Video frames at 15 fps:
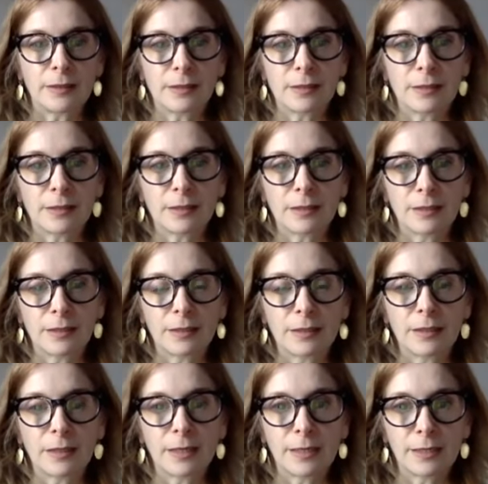
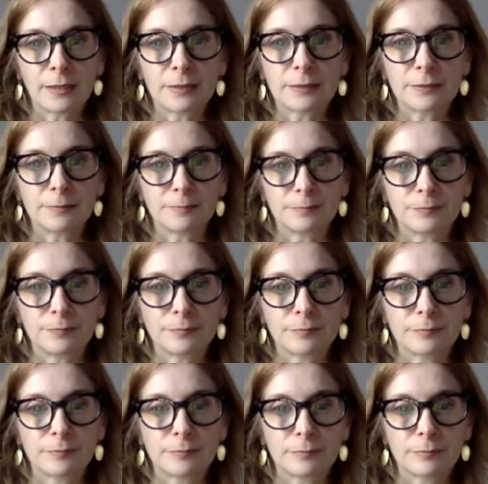
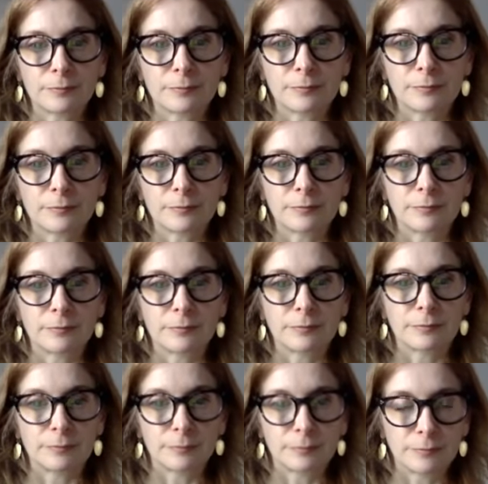
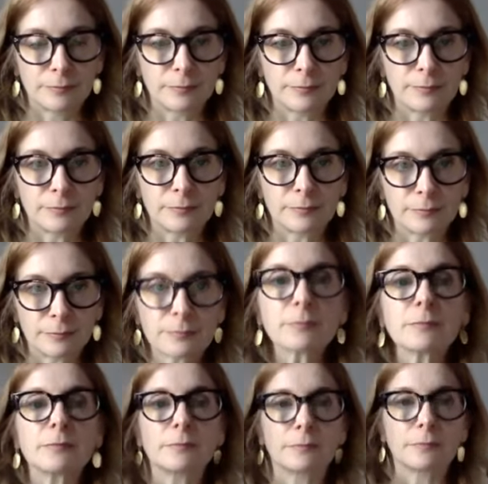
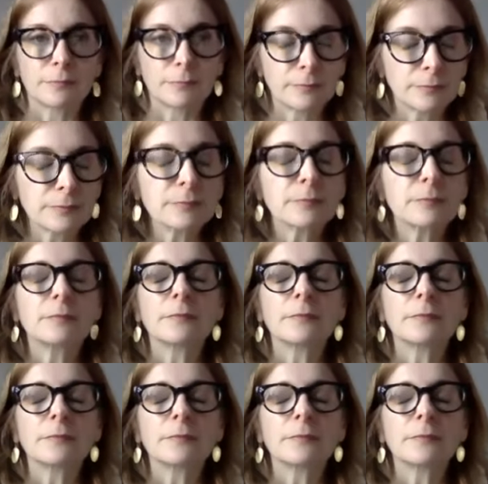No words are spoken by the person on screen.